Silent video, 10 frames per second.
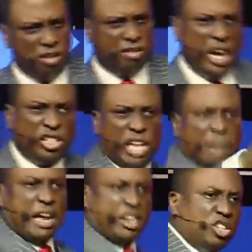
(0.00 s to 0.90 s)
This
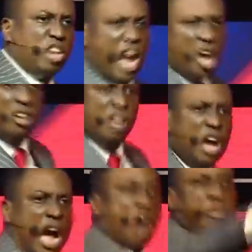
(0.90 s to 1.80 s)
time next year,
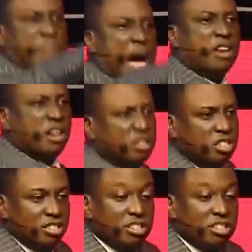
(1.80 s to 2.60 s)
I'll be married.